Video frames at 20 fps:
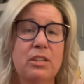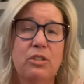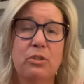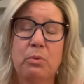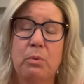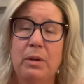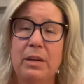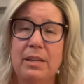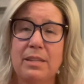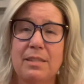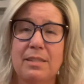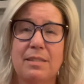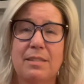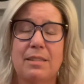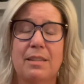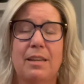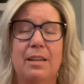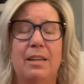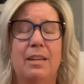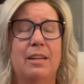Twist
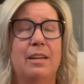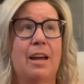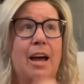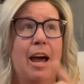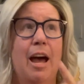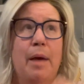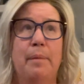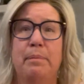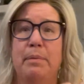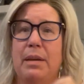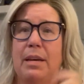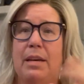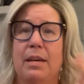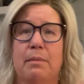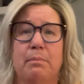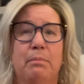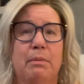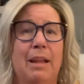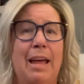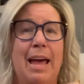in hot
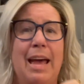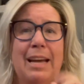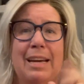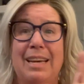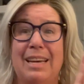pink, black,